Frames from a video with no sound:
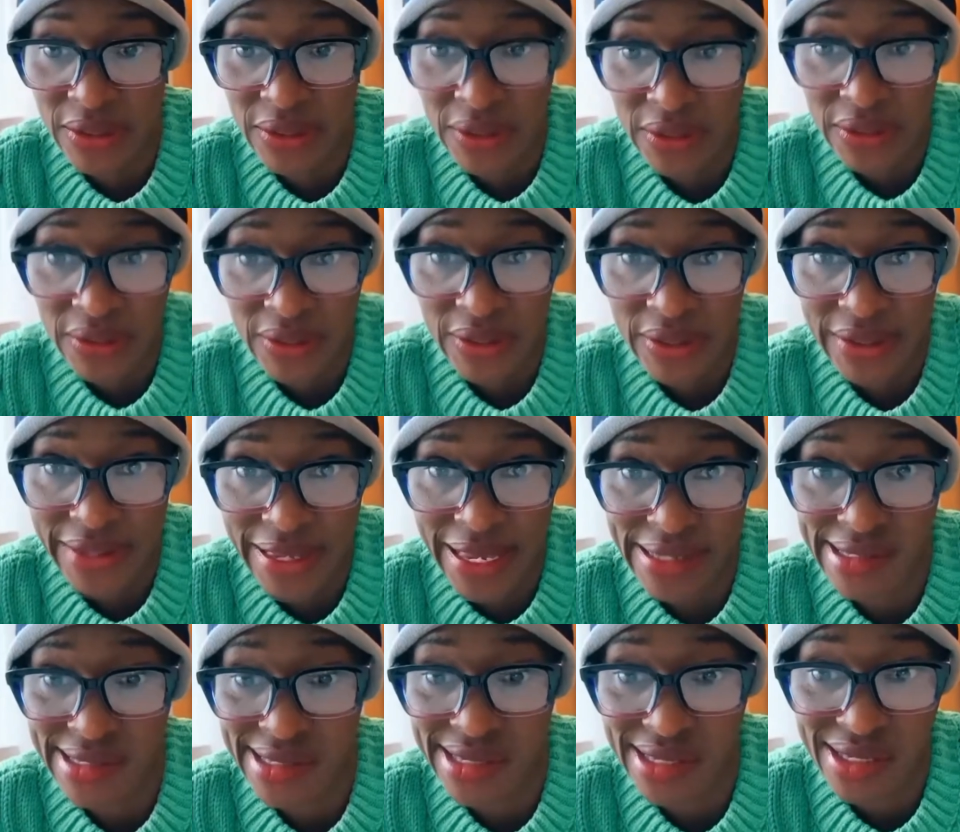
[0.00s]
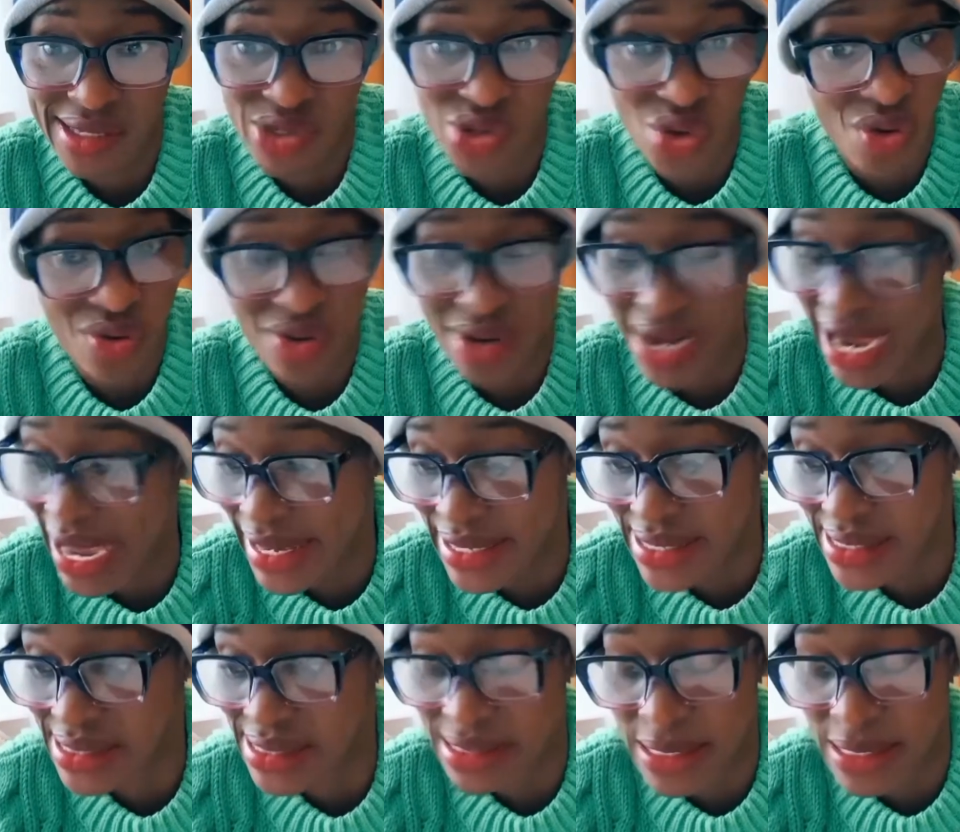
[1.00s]
Yes, so
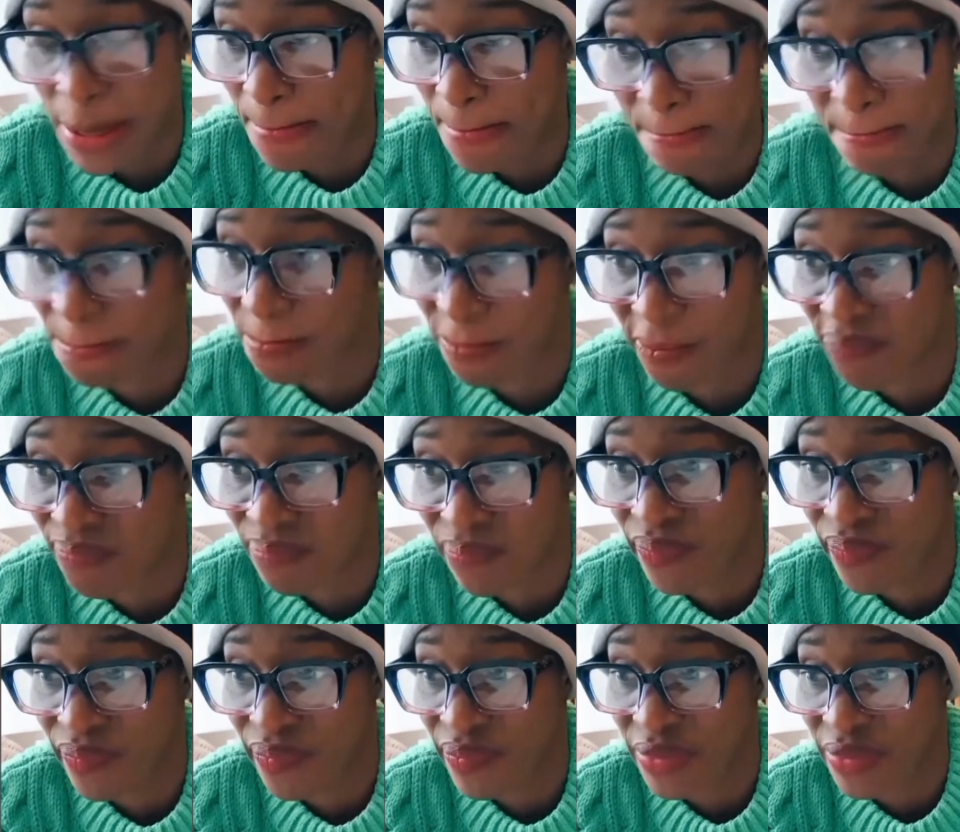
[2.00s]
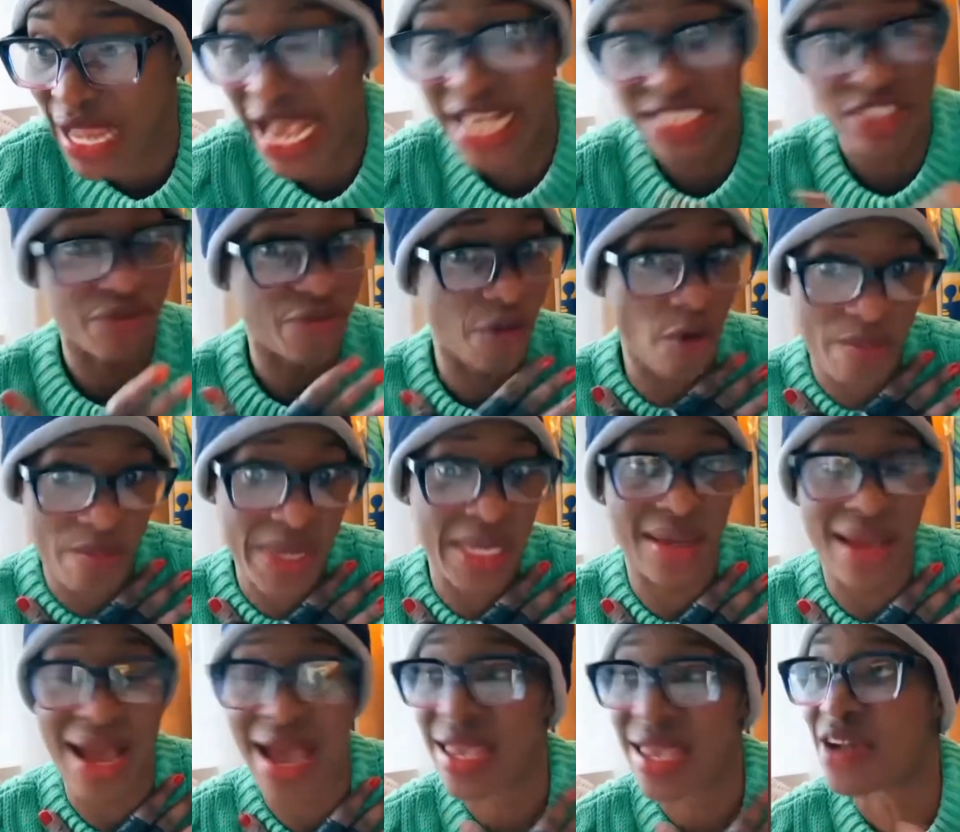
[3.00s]
guys, as for me,
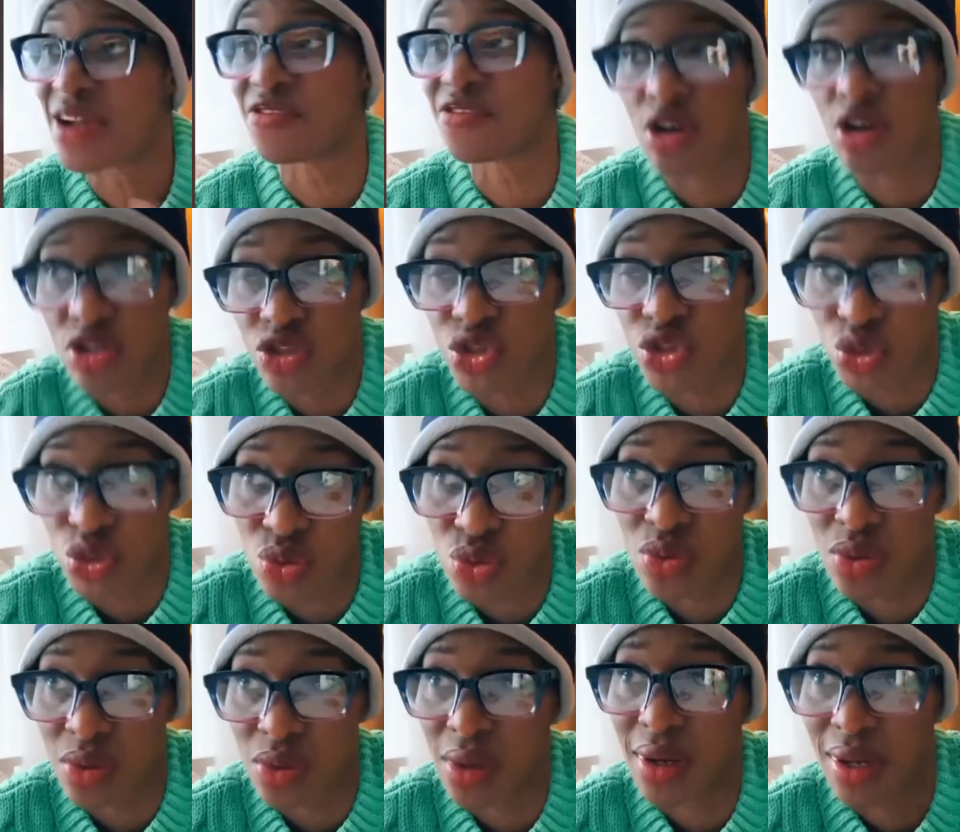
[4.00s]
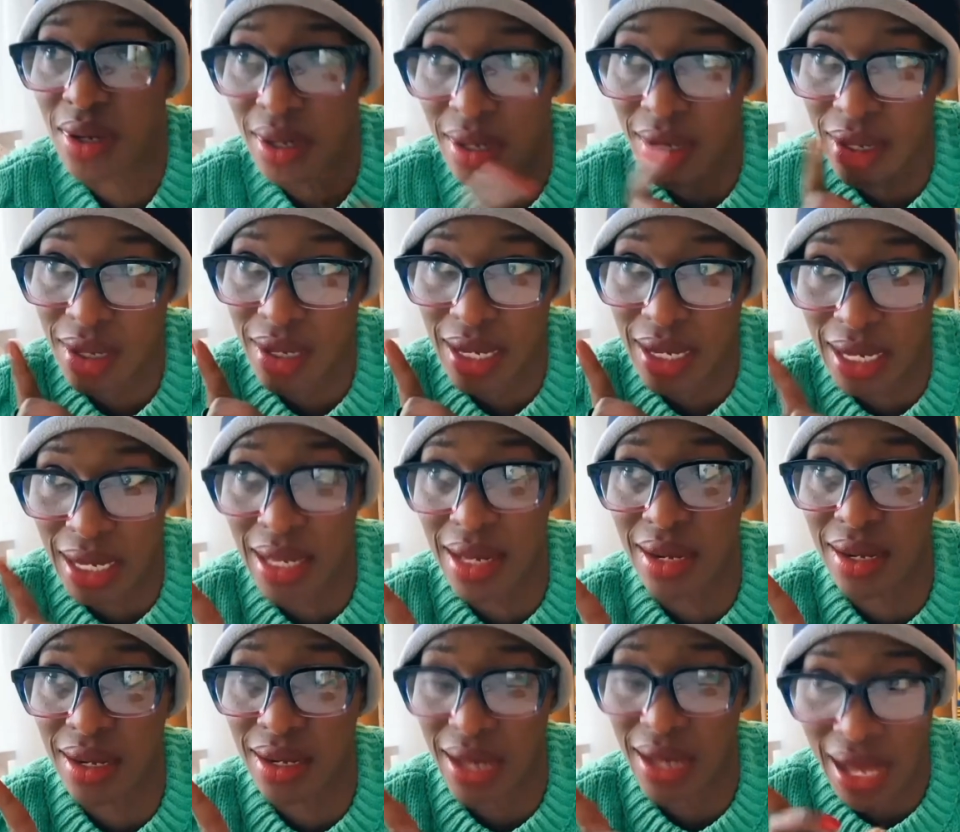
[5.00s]
I have gone through hell
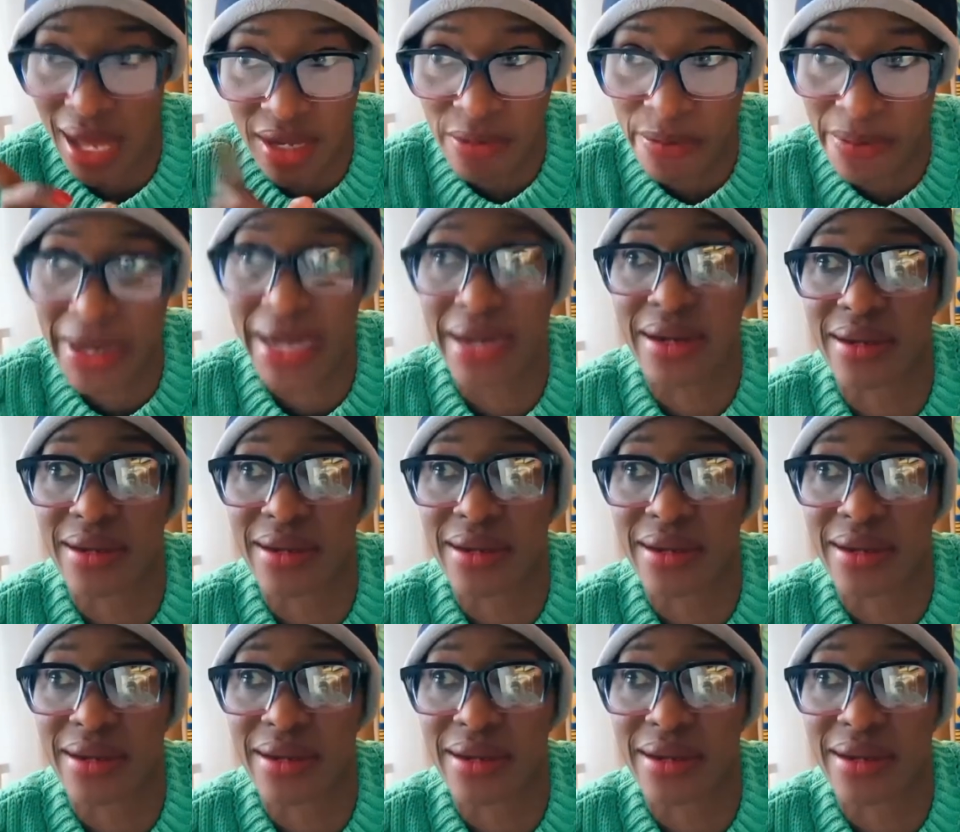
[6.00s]
and back.